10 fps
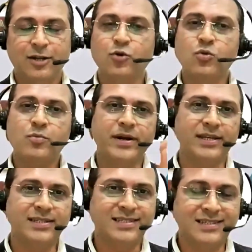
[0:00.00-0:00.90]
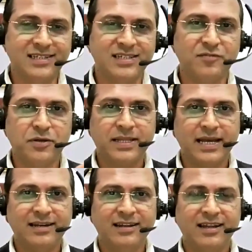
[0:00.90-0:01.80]
Nobody is guilty for
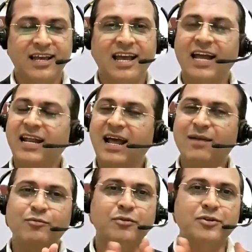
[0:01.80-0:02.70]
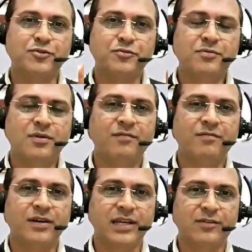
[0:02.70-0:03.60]
that. And I'm going to
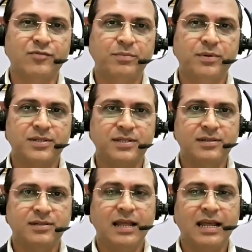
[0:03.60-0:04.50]
forgive the person,